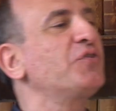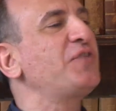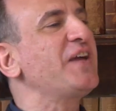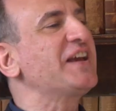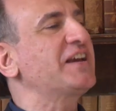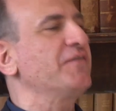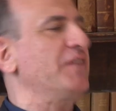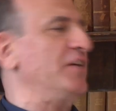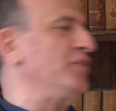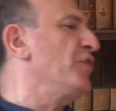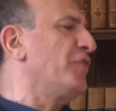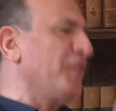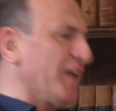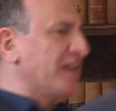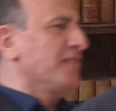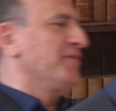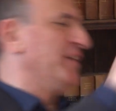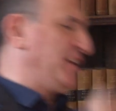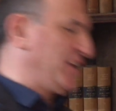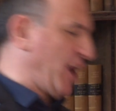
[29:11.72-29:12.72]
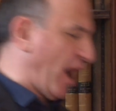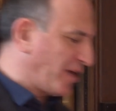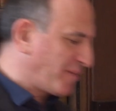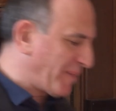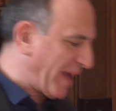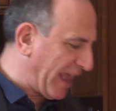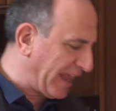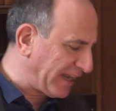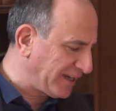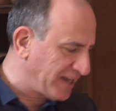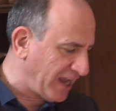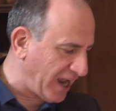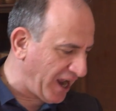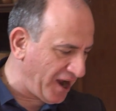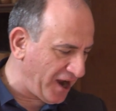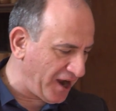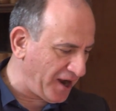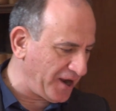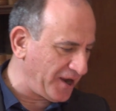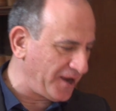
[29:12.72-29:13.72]
thick of it, the thick of it, young man.
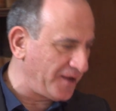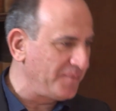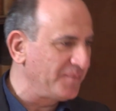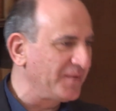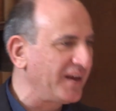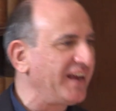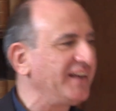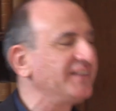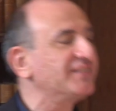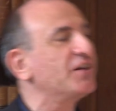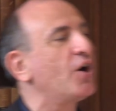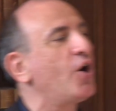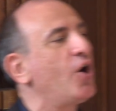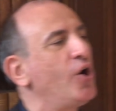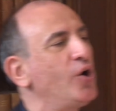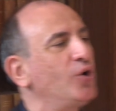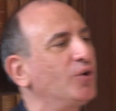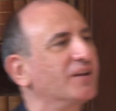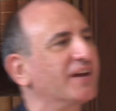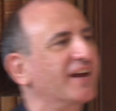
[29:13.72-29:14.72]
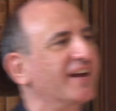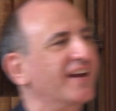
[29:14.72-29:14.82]
Um, it's all,